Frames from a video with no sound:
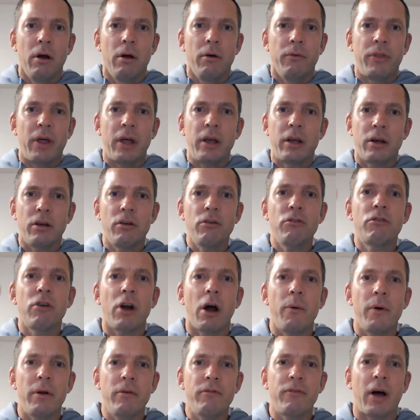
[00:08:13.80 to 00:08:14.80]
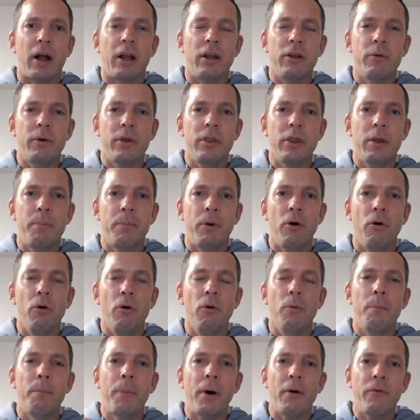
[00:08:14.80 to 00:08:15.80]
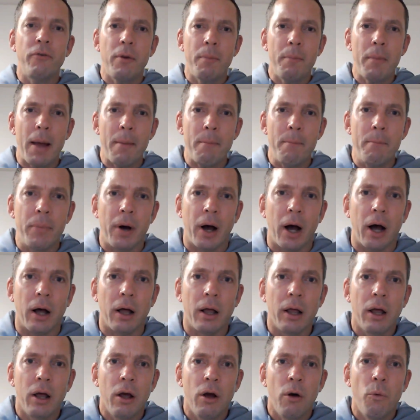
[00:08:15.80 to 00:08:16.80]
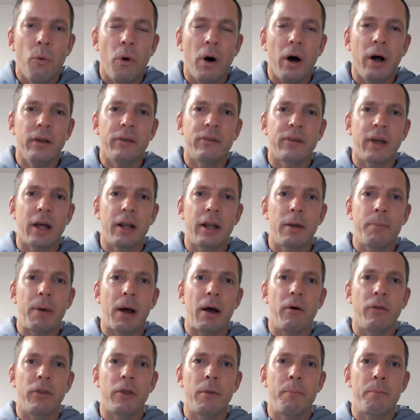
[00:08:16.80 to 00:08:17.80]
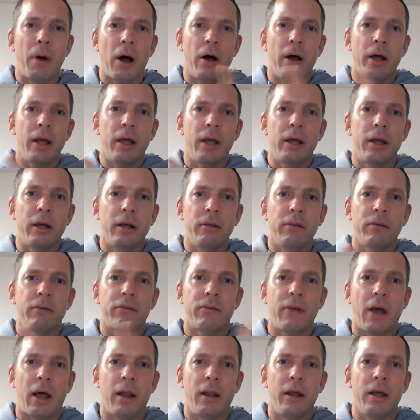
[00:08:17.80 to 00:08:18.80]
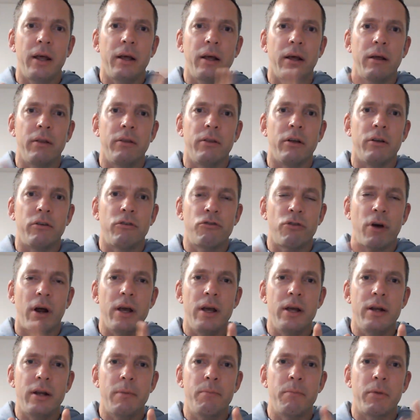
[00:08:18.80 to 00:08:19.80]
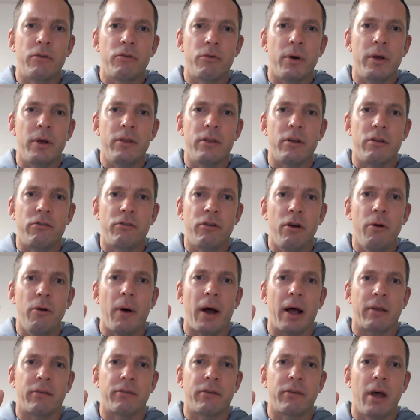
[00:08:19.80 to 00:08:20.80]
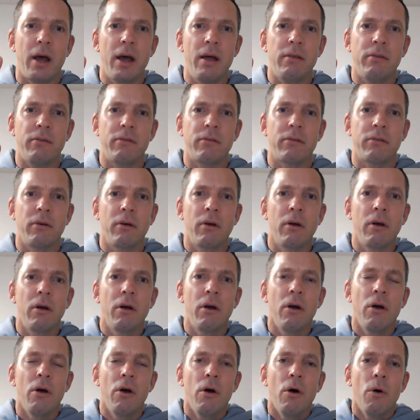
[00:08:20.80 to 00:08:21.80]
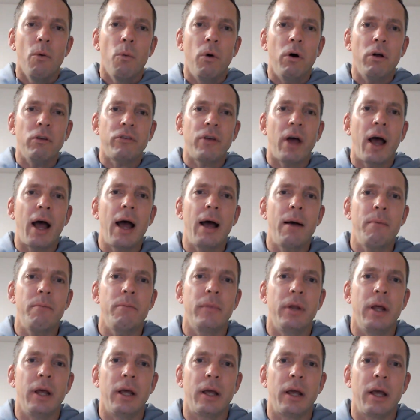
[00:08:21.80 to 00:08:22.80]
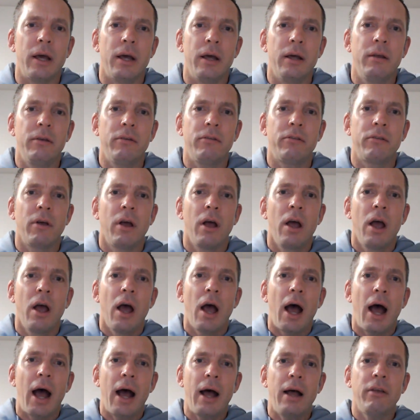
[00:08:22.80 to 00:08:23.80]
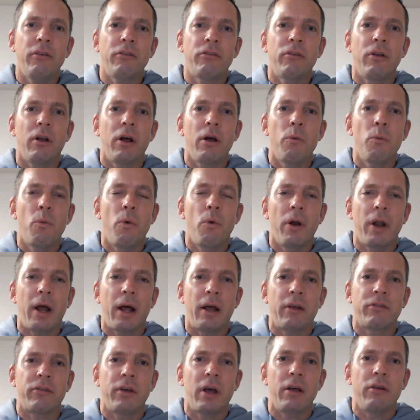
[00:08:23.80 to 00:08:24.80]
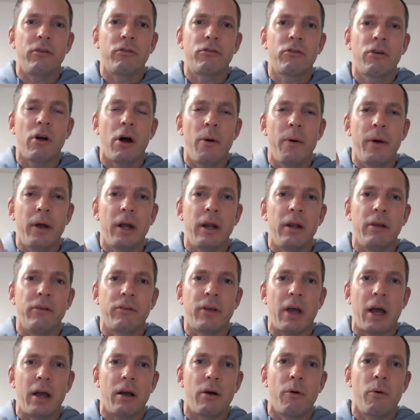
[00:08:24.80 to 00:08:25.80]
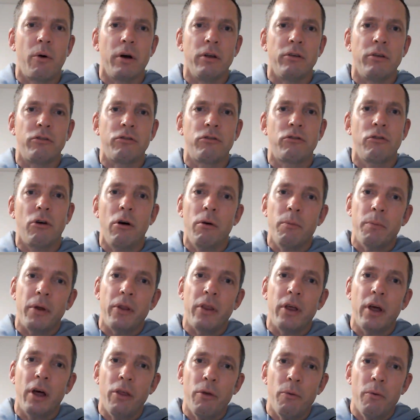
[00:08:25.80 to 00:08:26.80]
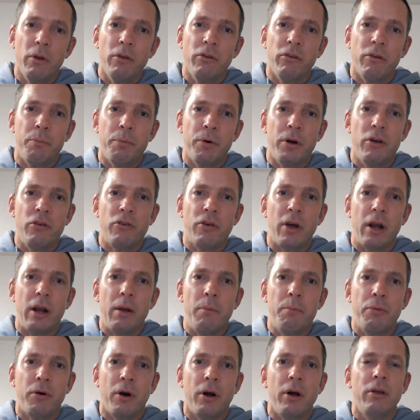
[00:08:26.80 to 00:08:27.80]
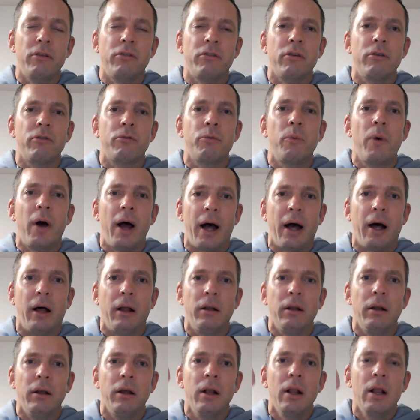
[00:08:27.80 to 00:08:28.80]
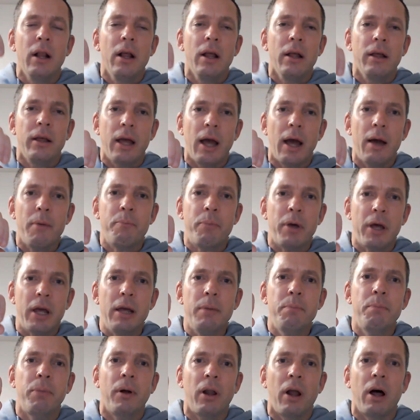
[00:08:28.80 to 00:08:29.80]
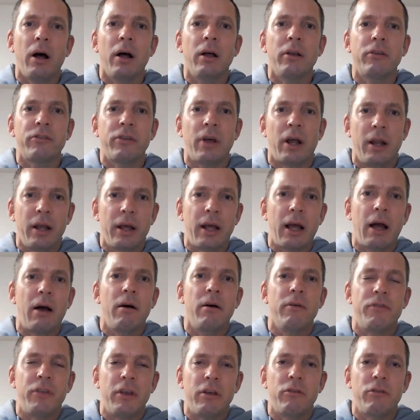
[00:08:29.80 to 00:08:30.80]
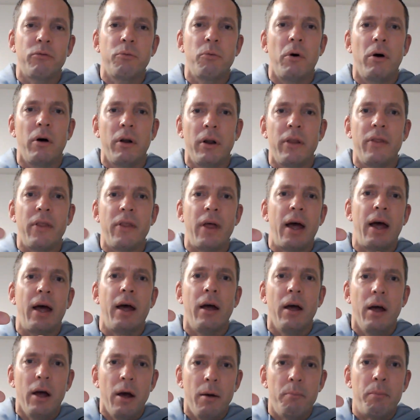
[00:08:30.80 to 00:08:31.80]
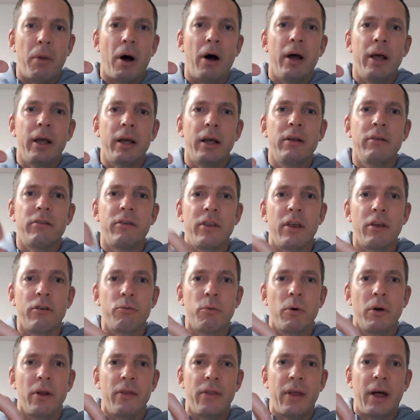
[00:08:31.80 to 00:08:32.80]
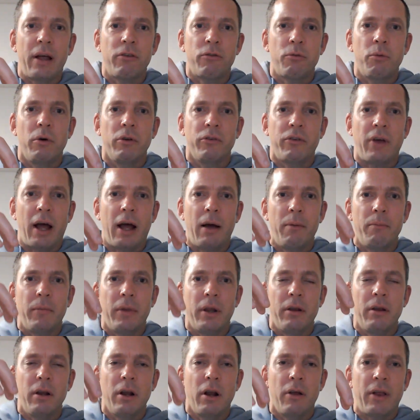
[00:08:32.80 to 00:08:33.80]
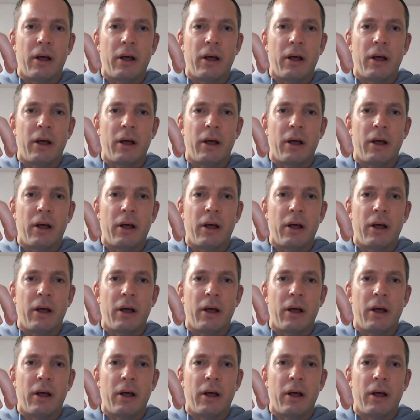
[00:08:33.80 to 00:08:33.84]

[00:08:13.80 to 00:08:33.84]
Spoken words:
They can grow in value in the pool. But remember what I said about the buying and selling and the trading between the two assets. What's happening is, as like one asset is growing and it's getting quite strong, but the other one's appreciating in price as well. Yeah, people are selling out of this one and they're buying into this one, and that's what's happening.